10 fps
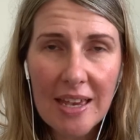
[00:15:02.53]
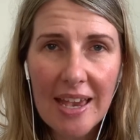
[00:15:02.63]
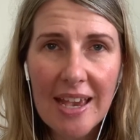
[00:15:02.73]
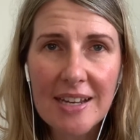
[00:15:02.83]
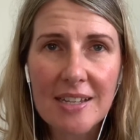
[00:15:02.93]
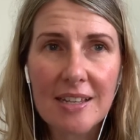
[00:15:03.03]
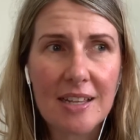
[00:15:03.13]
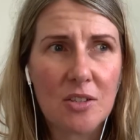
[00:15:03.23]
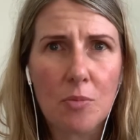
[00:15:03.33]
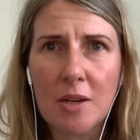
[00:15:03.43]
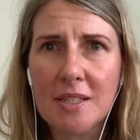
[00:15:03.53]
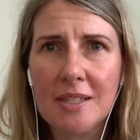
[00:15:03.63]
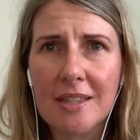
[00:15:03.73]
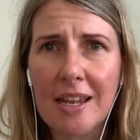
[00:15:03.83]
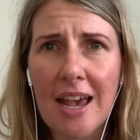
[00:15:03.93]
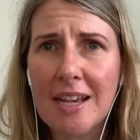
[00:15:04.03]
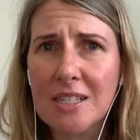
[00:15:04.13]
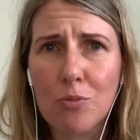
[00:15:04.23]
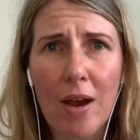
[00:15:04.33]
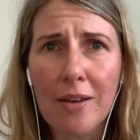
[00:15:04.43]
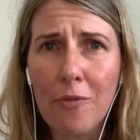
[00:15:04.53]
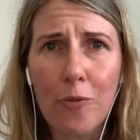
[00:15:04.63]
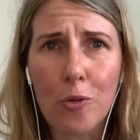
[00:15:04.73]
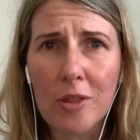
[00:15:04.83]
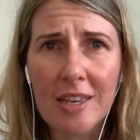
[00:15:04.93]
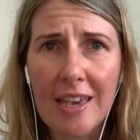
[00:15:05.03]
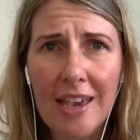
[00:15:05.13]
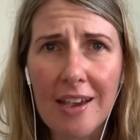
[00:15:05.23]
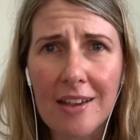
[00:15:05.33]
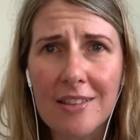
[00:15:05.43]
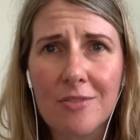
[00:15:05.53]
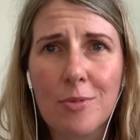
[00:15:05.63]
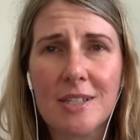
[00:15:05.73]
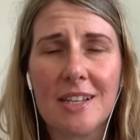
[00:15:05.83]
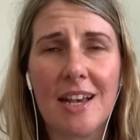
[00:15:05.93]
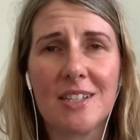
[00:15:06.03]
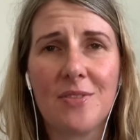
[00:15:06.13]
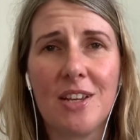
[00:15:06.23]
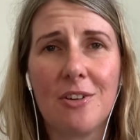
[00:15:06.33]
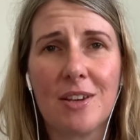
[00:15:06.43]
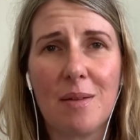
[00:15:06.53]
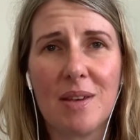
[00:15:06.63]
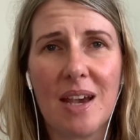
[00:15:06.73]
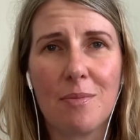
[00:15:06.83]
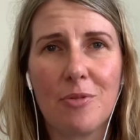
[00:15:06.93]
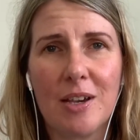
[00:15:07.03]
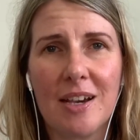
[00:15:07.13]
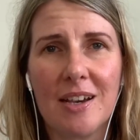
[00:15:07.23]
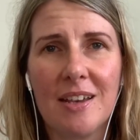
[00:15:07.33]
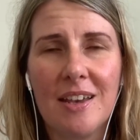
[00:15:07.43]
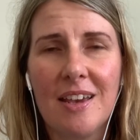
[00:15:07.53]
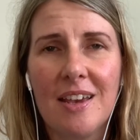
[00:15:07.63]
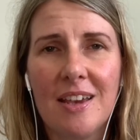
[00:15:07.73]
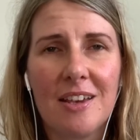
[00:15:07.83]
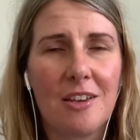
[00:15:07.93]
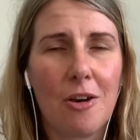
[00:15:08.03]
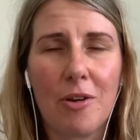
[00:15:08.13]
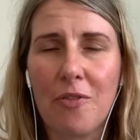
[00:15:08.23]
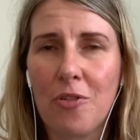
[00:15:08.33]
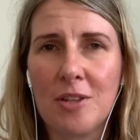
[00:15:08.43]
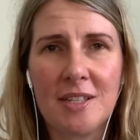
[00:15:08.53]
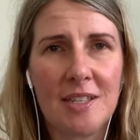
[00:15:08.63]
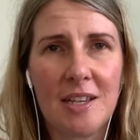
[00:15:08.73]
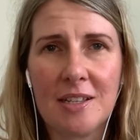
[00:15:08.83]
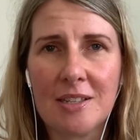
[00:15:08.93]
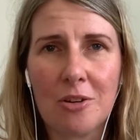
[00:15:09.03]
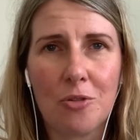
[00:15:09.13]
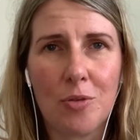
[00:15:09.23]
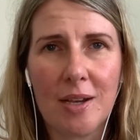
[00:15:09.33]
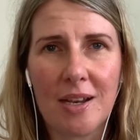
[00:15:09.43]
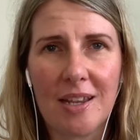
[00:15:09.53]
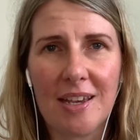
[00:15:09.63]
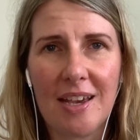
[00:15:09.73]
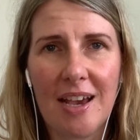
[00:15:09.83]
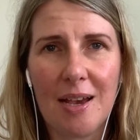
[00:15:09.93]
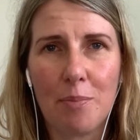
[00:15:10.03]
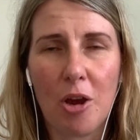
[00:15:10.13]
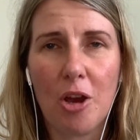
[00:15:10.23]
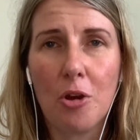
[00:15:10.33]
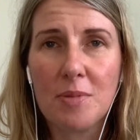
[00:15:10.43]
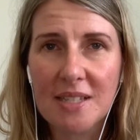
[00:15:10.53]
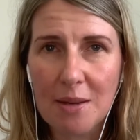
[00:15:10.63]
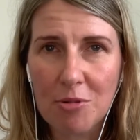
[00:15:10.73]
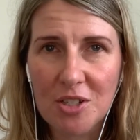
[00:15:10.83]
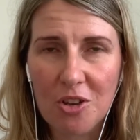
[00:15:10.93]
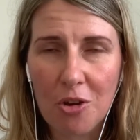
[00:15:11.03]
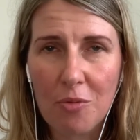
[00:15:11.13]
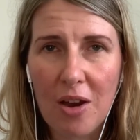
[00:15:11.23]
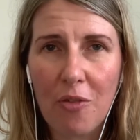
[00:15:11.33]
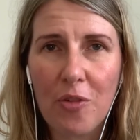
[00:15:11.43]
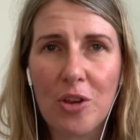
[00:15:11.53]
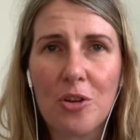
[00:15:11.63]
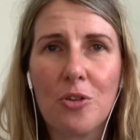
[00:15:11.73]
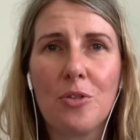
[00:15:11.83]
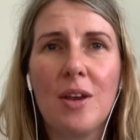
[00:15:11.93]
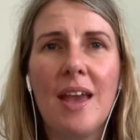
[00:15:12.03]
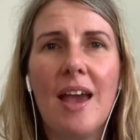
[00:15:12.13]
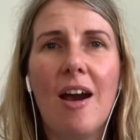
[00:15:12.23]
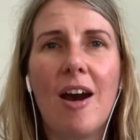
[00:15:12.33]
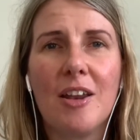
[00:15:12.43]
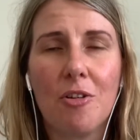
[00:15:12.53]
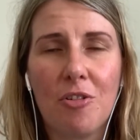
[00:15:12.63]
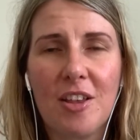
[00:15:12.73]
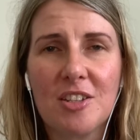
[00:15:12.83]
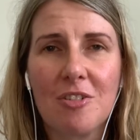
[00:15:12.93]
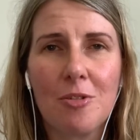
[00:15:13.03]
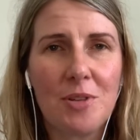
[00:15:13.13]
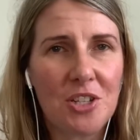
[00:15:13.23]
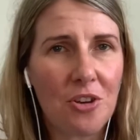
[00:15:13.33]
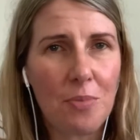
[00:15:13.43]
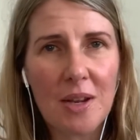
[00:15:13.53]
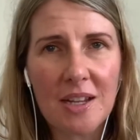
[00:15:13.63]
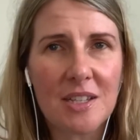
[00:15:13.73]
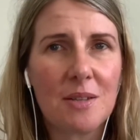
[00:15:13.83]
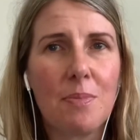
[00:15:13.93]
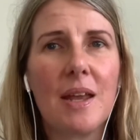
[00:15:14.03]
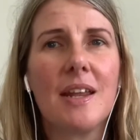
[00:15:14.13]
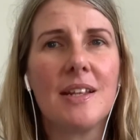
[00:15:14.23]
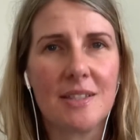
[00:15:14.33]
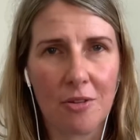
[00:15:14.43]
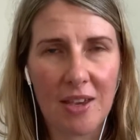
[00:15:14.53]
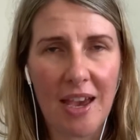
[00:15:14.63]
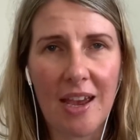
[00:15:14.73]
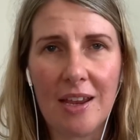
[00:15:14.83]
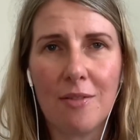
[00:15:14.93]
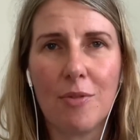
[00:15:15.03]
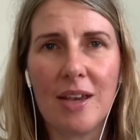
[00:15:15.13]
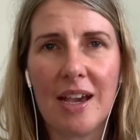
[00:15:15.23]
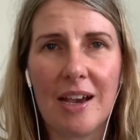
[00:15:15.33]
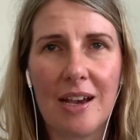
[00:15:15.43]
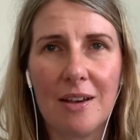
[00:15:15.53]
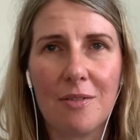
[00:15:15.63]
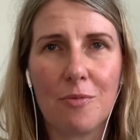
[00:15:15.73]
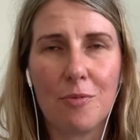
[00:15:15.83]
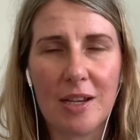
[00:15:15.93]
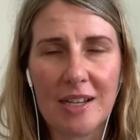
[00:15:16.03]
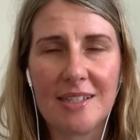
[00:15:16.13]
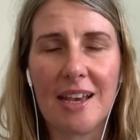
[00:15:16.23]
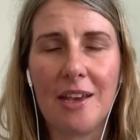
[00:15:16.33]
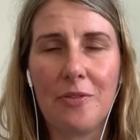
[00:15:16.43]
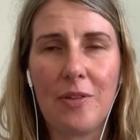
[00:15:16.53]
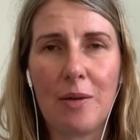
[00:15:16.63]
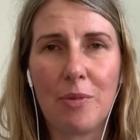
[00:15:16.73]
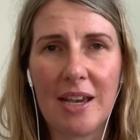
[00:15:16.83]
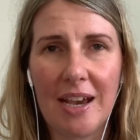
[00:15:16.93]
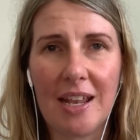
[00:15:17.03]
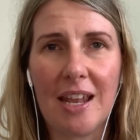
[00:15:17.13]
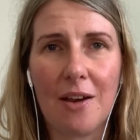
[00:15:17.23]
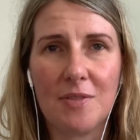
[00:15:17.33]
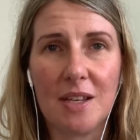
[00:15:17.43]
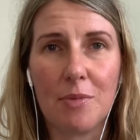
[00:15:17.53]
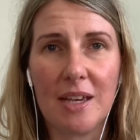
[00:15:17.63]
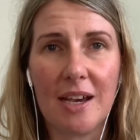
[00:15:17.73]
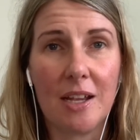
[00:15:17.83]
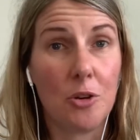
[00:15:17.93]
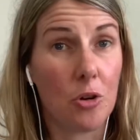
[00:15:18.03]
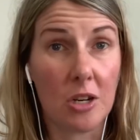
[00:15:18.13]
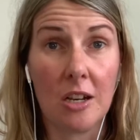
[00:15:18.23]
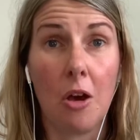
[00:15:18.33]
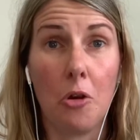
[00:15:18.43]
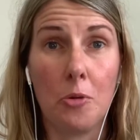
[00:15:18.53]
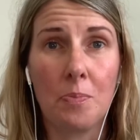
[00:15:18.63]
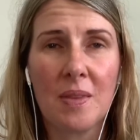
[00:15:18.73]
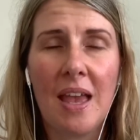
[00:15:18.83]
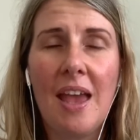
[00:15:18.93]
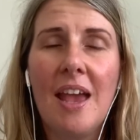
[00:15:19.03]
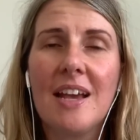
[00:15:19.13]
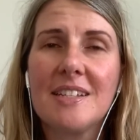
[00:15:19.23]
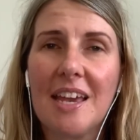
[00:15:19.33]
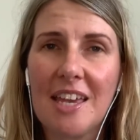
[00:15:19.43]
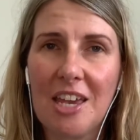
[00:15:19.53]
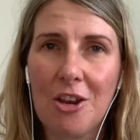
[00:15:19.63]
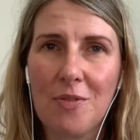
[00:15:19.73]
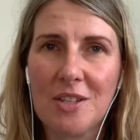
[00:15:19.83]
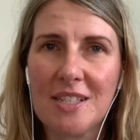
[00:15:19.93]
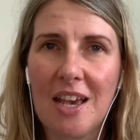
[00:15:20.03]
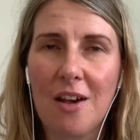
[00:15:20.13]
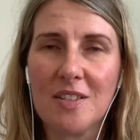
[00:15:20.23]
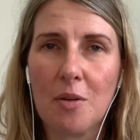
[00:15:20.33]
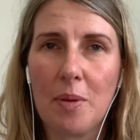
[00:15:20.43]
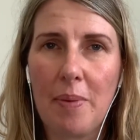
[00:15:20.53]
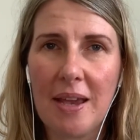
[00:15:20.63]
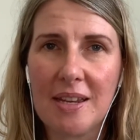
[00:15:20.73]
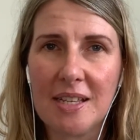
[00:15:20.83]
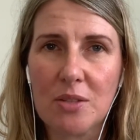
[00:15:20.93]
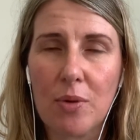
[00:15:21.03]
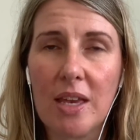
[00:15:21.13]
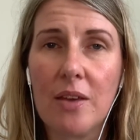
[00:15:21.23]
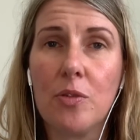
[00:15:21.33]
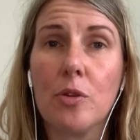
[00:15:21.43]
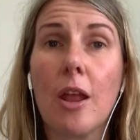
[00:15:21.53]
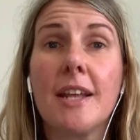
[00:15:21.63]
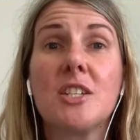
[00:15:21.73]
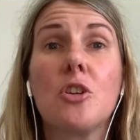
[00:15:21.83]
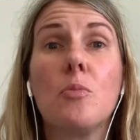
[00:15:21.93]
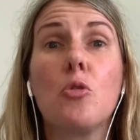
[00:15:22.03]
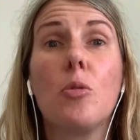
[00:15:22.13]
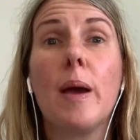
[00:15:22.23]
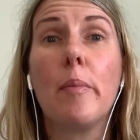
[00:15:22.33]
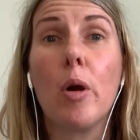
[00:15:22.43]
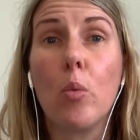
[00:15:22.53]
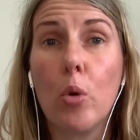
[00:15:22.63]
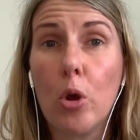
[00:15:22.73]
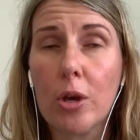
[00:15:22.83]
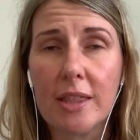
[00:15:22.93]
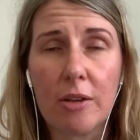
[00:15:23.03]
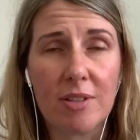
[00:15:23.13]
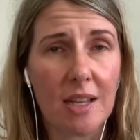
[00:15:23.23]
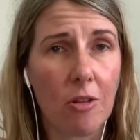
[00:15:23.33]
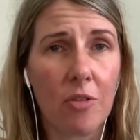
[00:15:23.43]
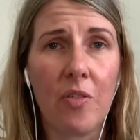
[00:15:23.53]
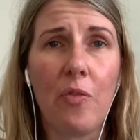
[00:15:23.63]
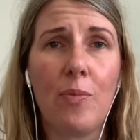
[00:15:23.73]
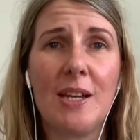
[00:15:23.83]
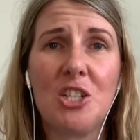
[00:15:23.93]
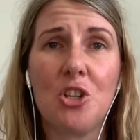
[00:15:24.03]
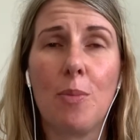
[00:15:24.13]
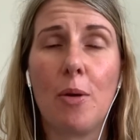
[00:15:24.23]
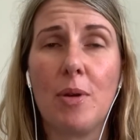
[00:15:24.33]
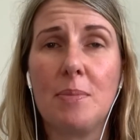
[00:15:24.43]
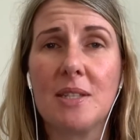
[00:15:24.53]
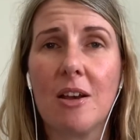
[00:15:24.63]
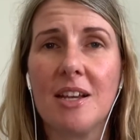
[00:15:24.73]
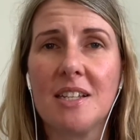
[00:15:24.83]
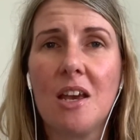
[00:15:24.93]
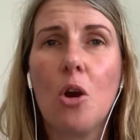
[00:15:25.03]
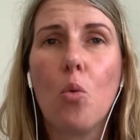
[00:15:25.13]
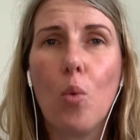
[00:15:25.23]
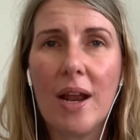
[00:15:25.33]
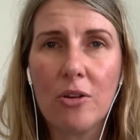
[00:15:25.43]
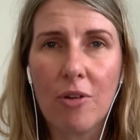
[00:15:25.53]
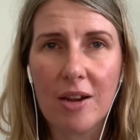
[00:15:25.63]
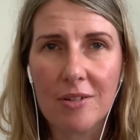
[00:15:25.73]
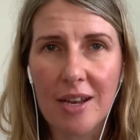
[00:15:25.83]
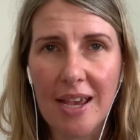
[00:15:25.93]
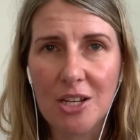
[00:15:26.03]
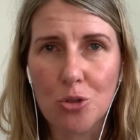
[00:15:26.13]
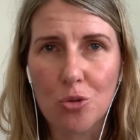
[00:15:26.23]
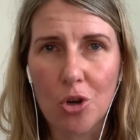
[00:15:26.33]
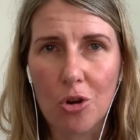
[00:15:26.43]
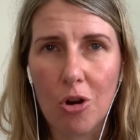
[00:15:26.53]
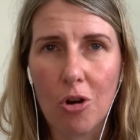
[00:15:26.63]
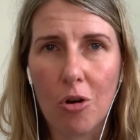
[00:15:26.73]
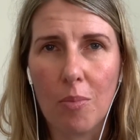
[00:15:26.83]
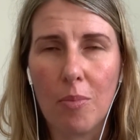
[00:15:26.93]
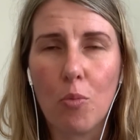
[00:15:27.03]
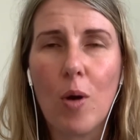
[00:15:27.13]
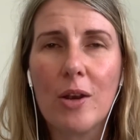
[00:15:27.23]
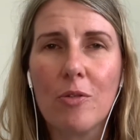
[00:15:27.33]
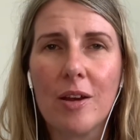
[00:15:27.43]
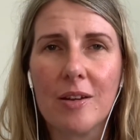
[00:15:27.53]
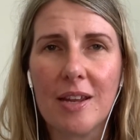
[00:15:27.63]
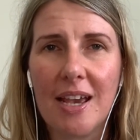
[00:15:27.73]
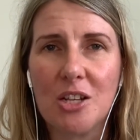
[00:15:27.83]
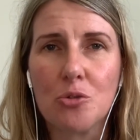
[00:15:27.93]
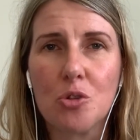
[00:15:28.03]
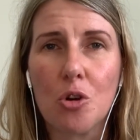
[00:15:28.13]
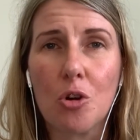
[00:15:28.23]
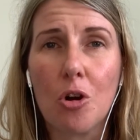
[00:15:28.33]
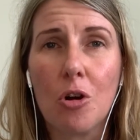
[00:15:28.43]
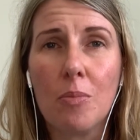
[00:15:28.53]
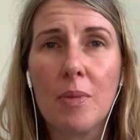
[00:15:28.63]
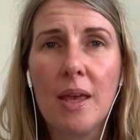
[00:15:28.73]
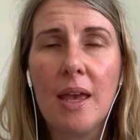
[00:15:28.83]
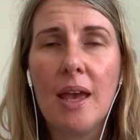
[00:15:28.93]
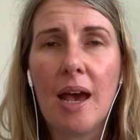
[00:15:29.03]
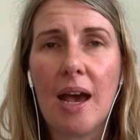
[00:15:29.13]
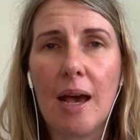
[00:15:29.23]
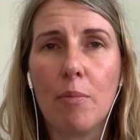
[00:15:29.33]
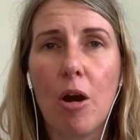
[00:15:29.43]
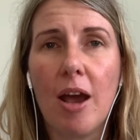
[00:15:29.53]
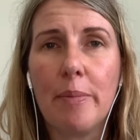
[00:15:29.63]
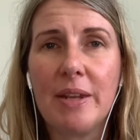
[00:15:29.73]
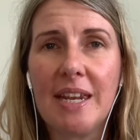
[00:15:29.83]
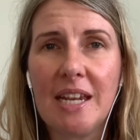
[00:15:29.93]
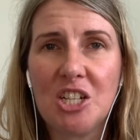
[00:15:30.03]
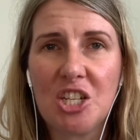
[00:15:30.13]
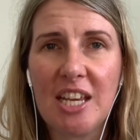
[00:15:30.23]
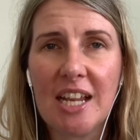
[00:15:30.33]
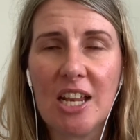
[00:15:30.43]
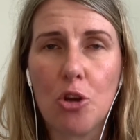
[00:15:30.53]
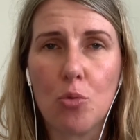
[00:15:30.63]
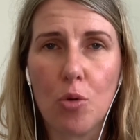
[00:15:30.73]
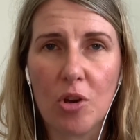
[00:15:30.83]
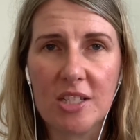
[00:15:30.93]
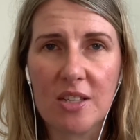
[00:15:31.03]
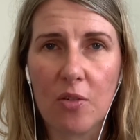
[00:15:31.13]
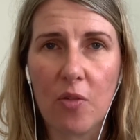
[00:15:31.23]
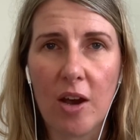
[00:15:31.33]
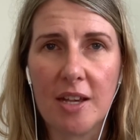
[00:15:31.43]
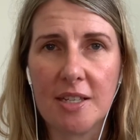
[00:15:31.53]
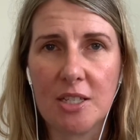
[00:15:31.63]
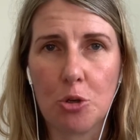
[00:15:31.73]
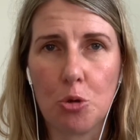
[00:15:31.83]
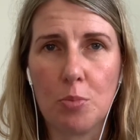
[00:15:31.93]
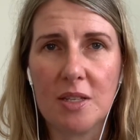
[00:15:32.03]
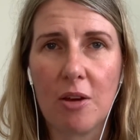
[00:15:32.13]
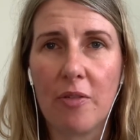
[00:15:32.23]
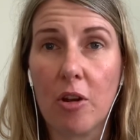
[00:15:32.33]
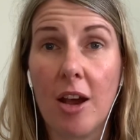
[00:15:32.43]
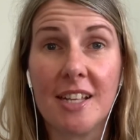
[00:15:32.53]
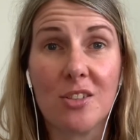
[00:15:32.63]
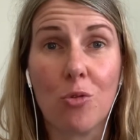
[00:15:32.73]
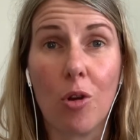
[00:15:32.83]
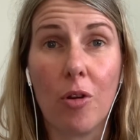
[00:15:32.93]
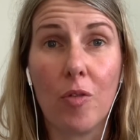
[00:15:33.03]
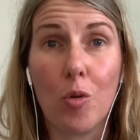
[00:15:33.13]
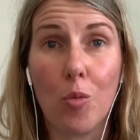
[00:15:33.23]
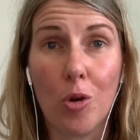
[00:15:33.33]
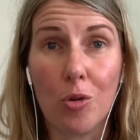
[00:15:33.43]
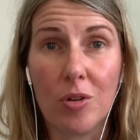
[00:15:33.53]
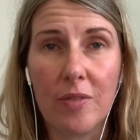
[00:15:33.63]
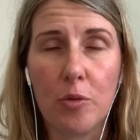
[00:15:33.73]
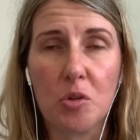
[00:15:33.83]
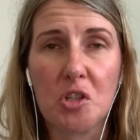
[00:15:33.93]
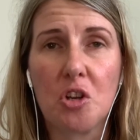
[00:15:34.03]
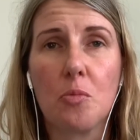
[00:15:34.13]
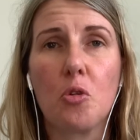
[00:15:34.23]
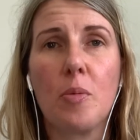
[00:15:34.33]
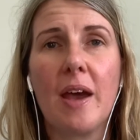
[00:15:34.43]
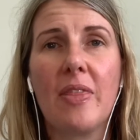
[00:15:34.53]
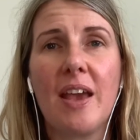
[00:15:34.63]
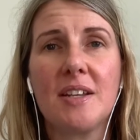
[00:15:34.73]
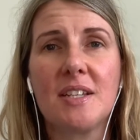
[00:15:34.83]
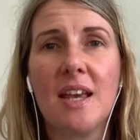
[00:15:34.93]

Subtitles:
and it's almost the last one for the year, almost the last video coming up. We are going through this year so quickly. I hope December is going well for you. I know things are a little bit turbulent, but it's okay. We are safe, and we are loved, and we are not alone. Take care of yourselves. I'll be back next week. If you would like to know more about my work, there is a lot of information on my website, onegroundedangel.com, onegroundedangel.com. I am an energy healer who works via Zoom, so I have clients all over the world. If you want to know more about that,